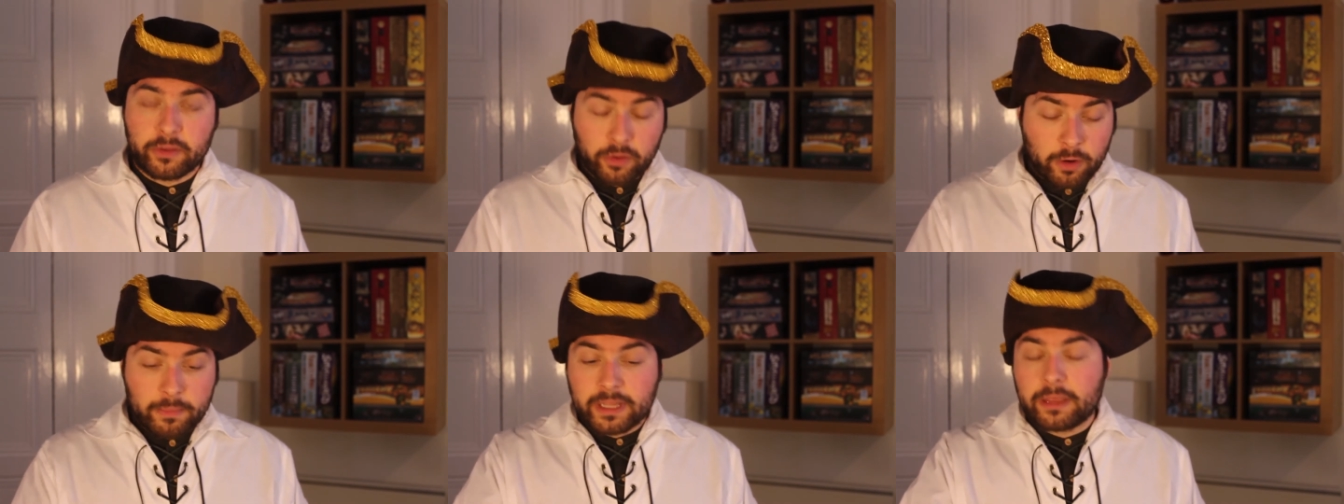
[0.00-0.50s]

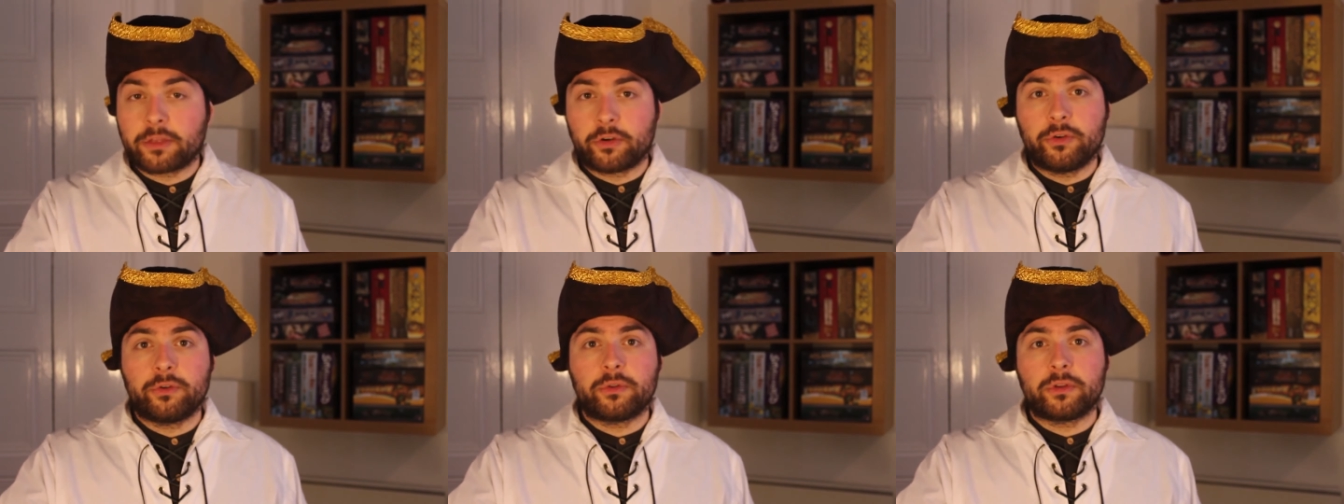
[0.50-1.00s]
normally
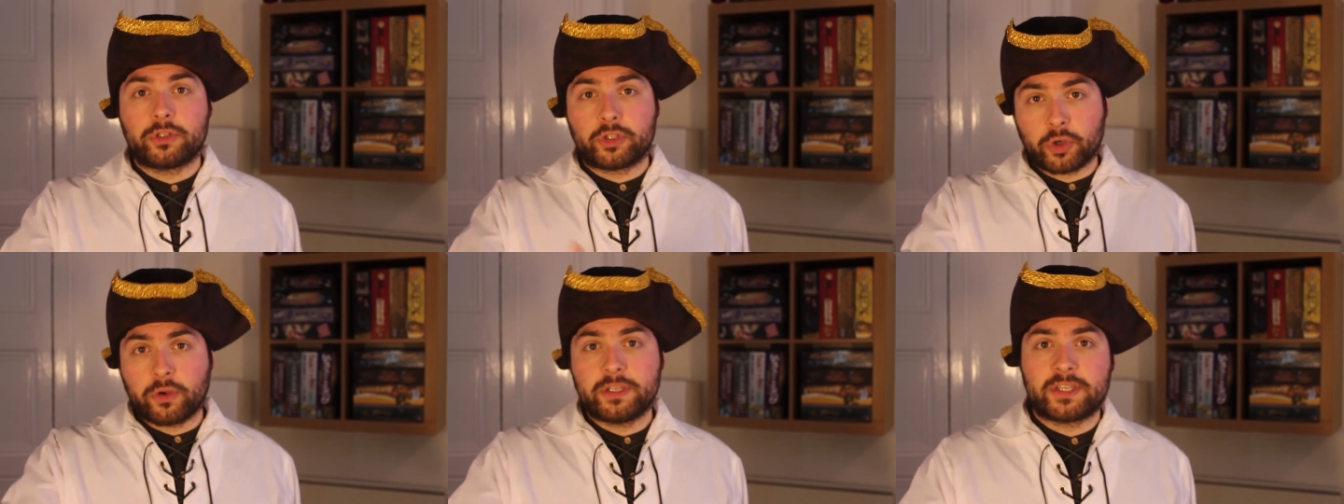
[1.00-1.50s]
through
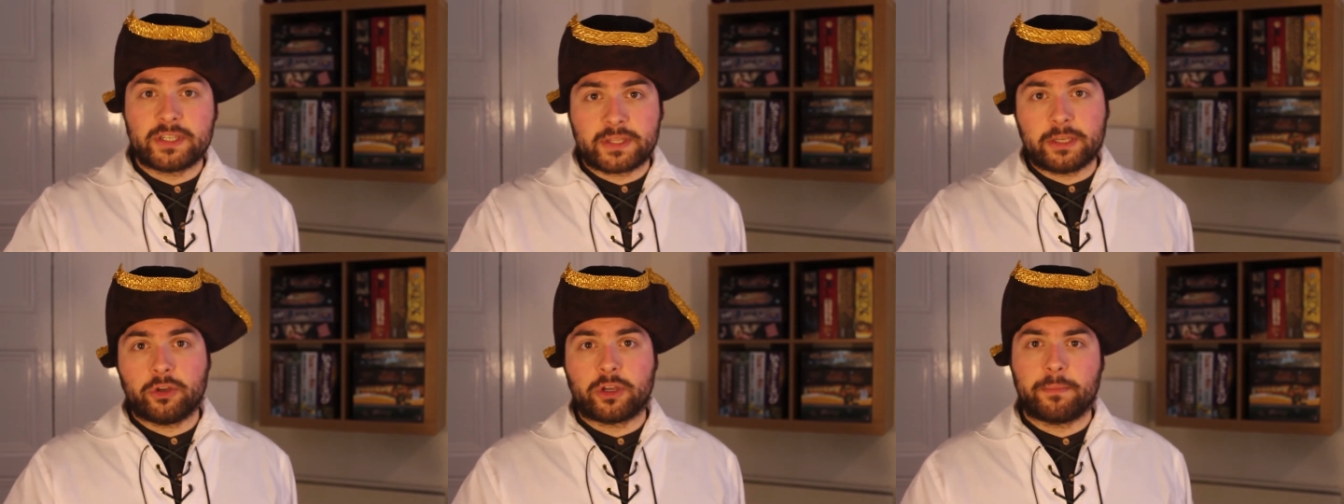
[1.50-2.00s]

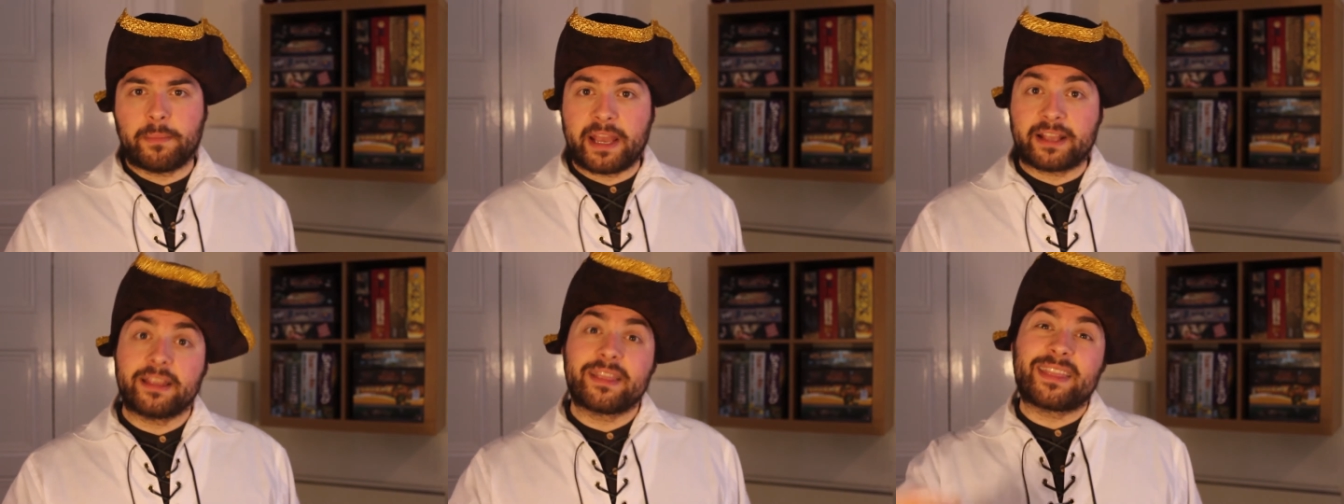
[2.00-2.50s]
choices that you can
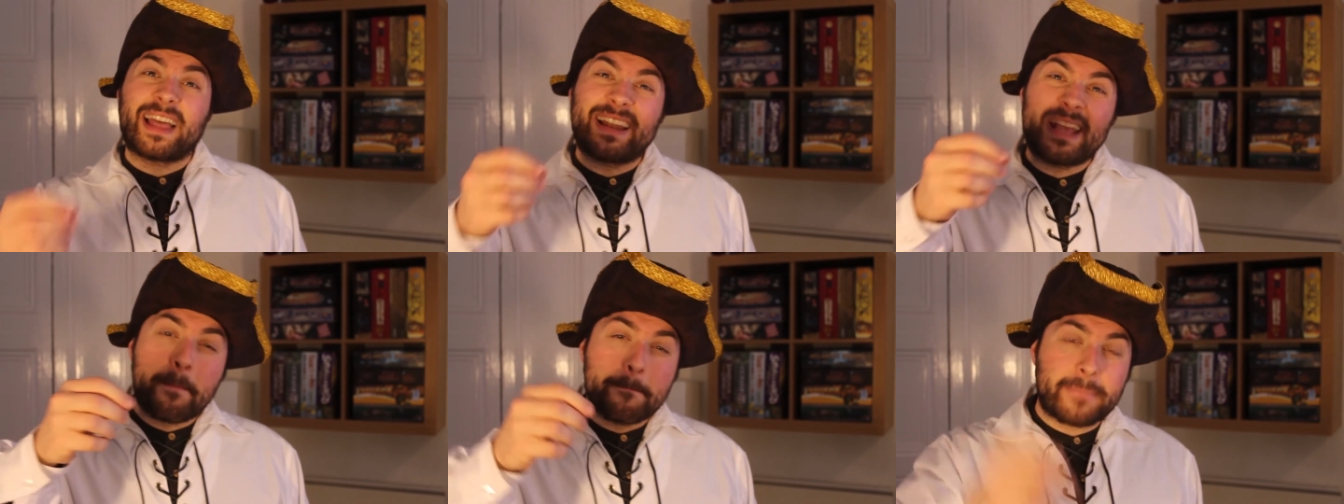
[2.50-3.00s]
make
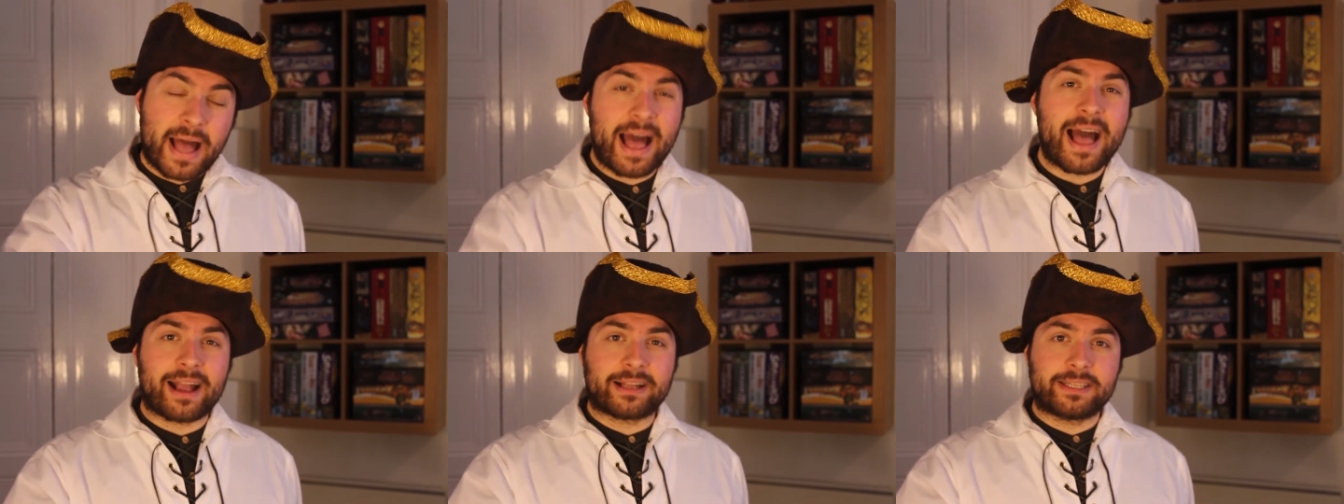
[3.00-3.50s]
that
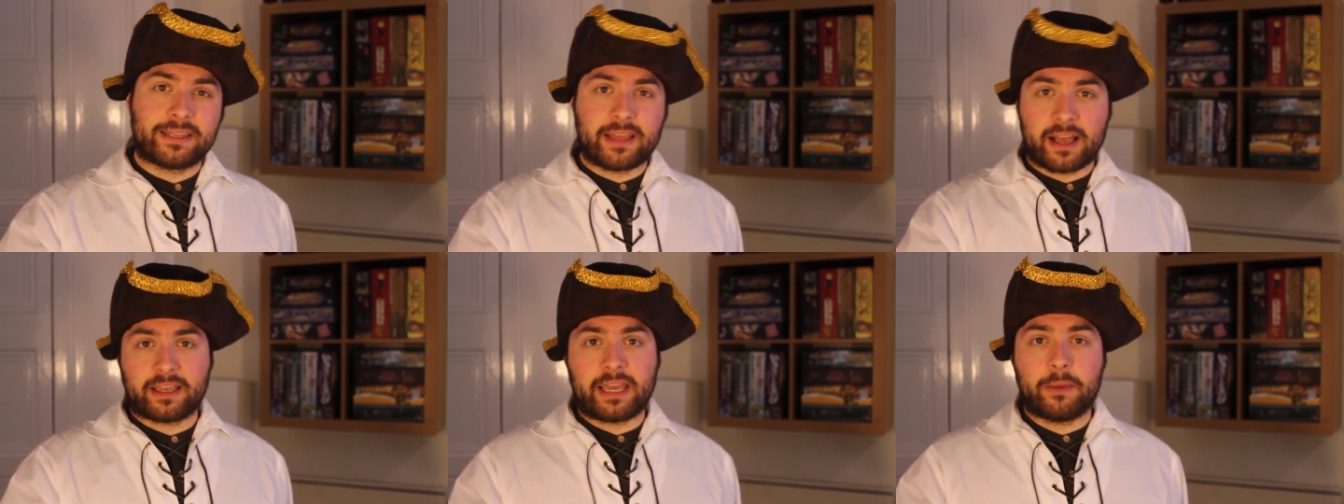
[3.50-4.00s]
impact
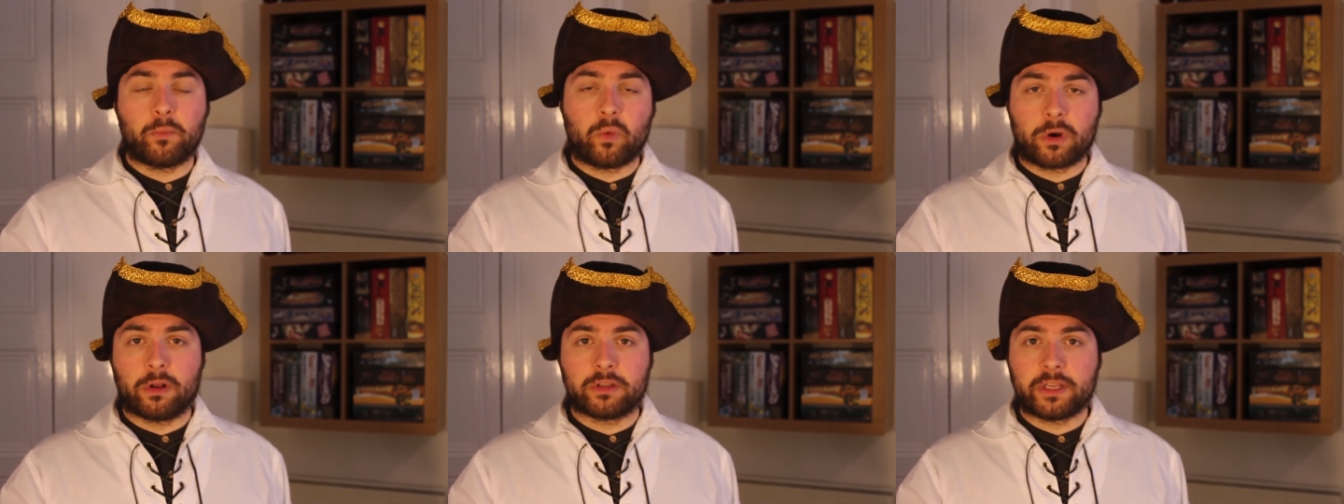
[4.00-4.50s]
that
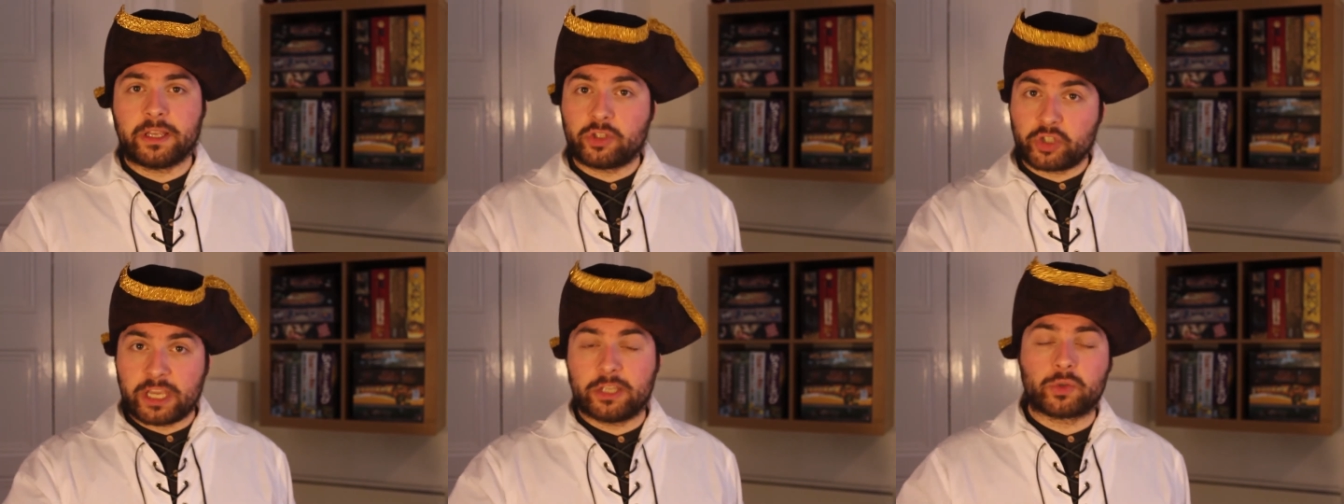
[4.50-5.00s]
game world
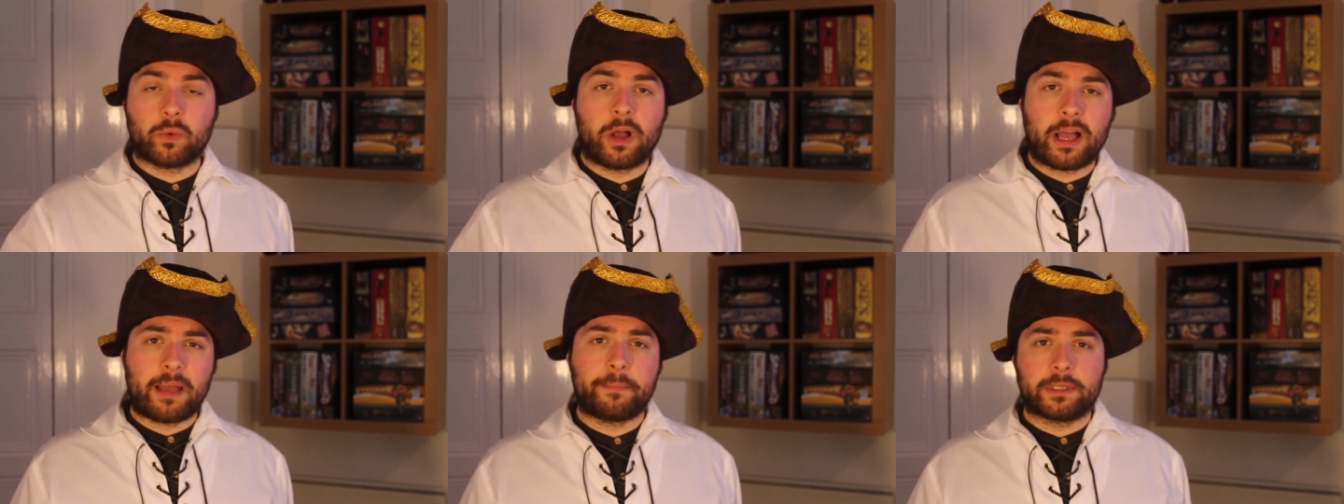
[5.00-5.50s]
and change
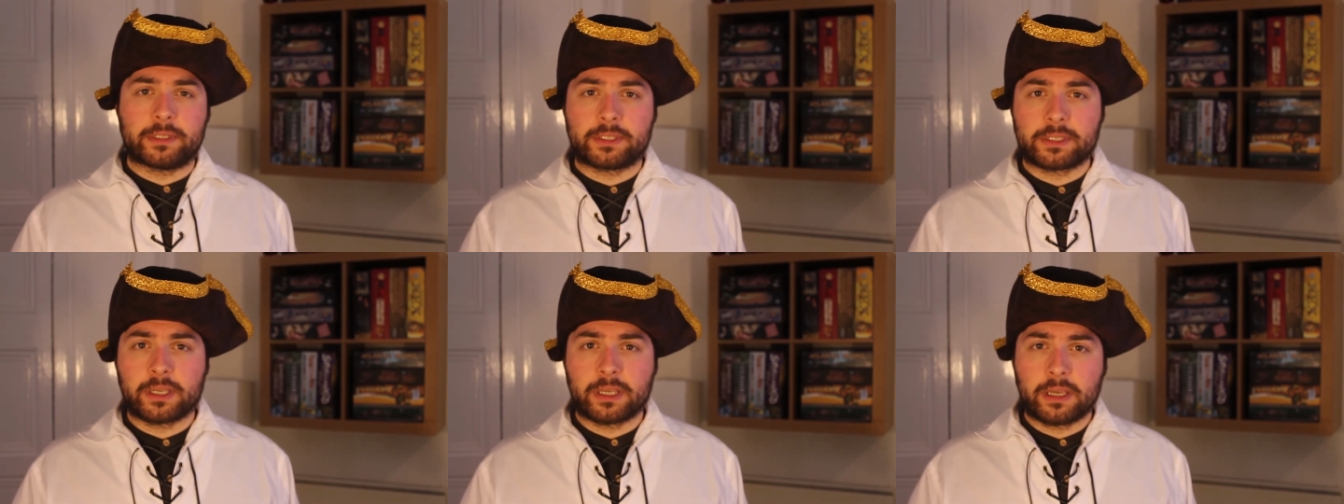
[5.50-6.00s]
what
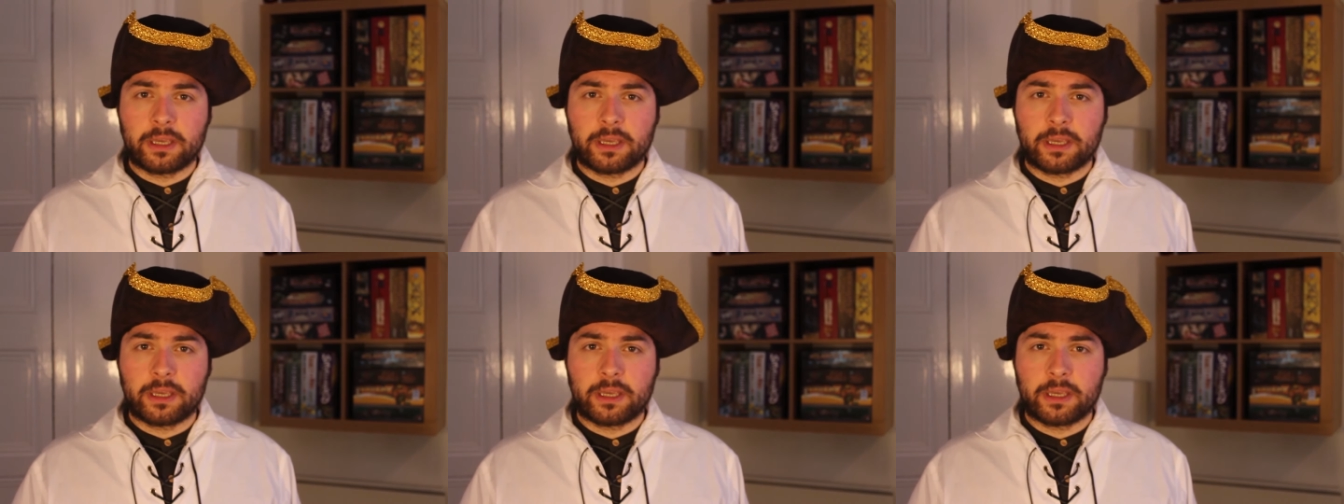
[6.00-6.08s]
happens.